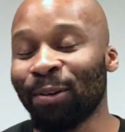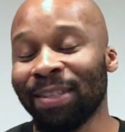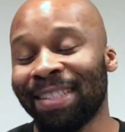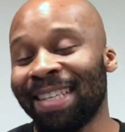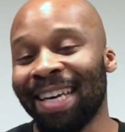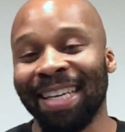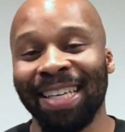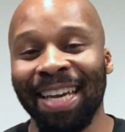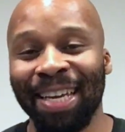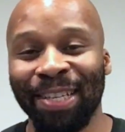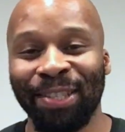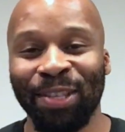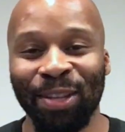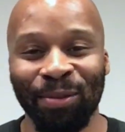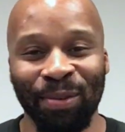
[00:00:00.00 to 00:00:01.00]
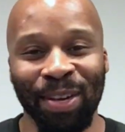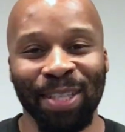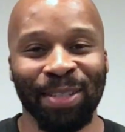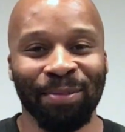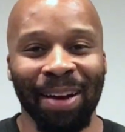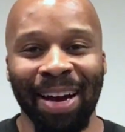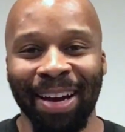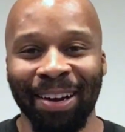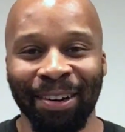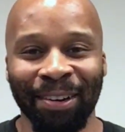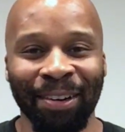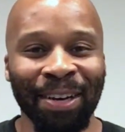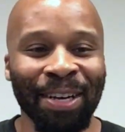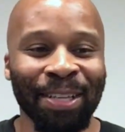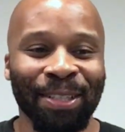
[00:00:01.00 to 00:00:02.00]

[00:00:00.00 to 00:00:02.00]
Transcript: is dedicated to the men's mile.